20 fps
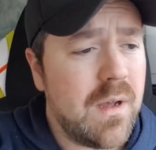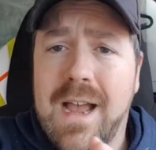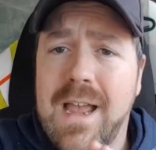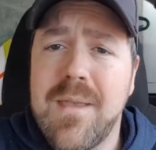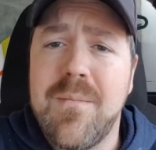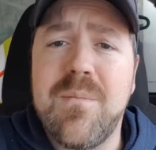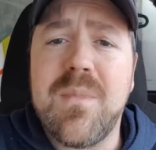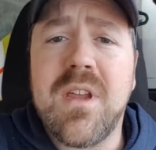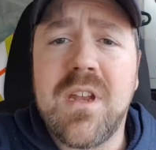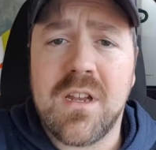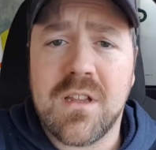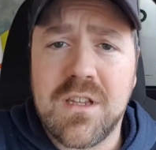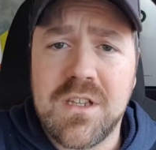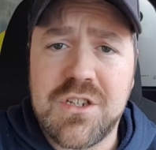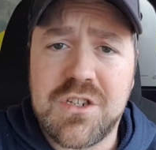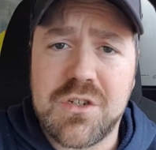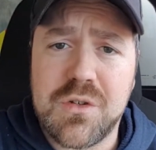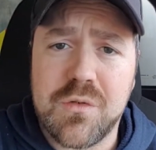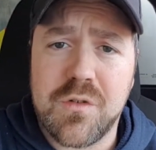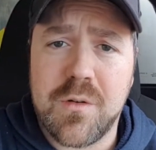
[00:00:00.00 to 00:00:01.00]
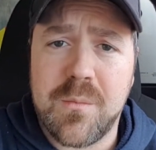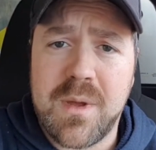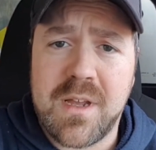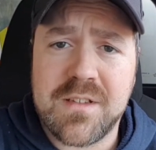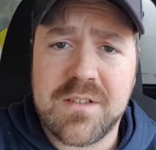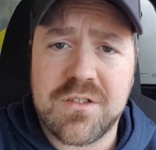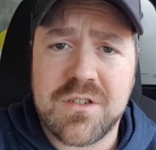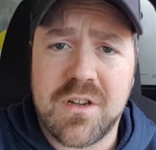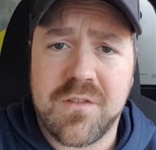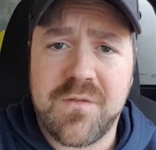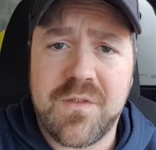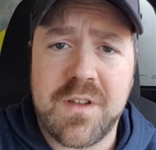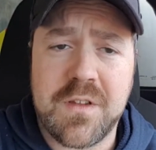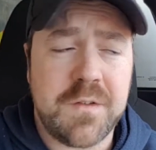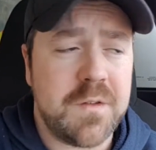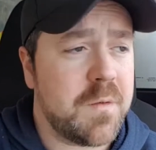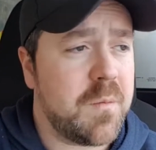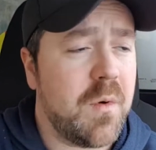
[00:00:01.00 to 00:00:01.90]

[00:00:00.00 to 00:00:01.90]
I immediately shoot her a message on Facebook